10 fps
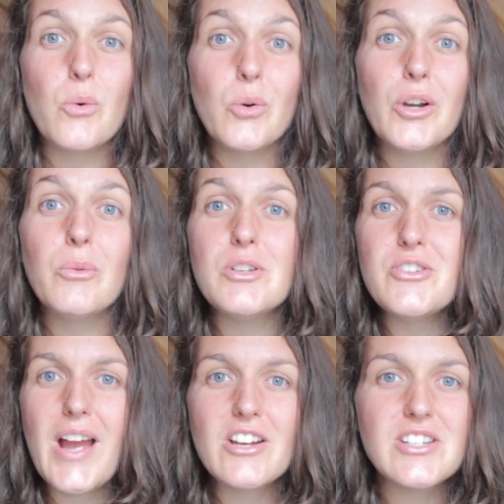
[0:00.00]
or would
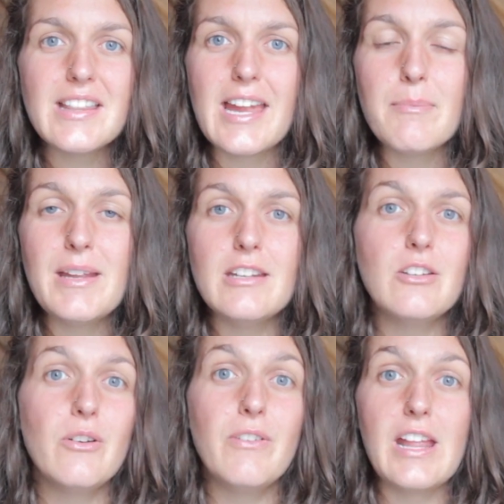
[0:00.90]
you actually like me to
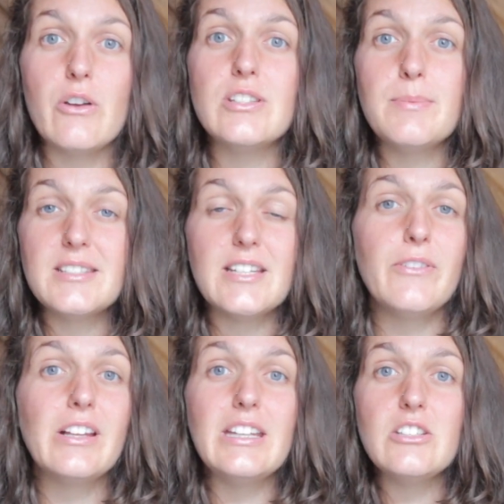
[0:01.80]
do a video
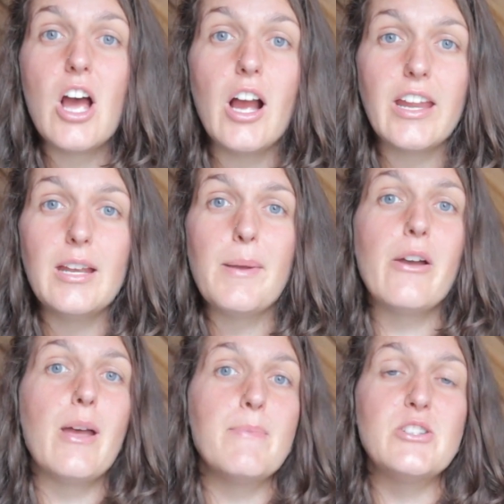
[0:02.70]
specifically talking
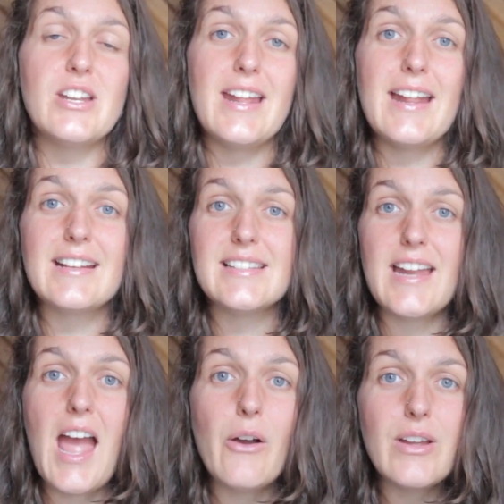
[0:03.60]
about epigenetics and
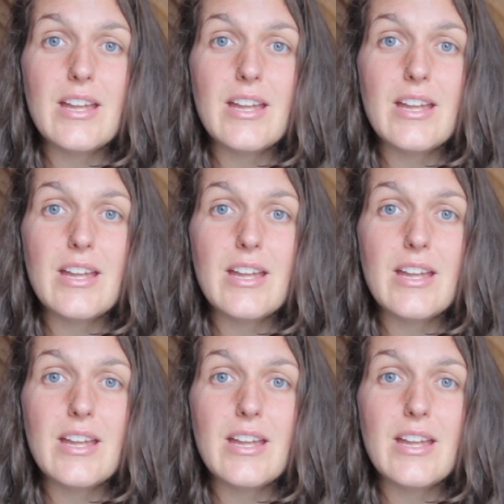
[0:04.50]
how it